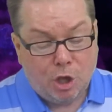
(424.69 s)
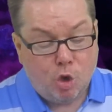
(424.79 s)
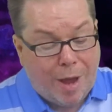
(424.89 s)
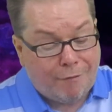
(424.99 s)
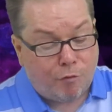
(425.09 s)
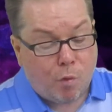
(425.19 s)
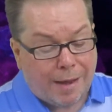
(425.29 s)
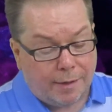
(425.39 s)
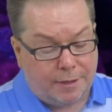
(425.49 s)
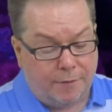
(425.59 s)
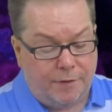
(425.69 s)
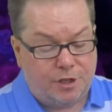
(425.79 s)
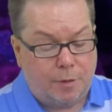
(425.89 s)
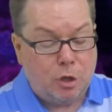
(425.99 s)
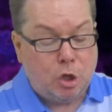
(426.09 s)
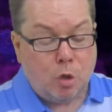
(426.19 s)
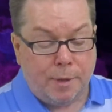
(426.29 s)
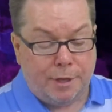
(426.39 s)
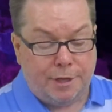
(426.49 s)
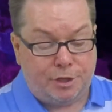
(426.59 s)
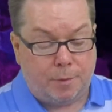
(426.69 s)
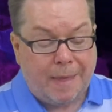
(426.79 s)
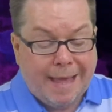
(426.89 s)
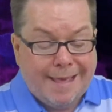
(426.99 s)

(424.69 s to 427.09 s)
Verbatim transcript: you have relativism, humanism,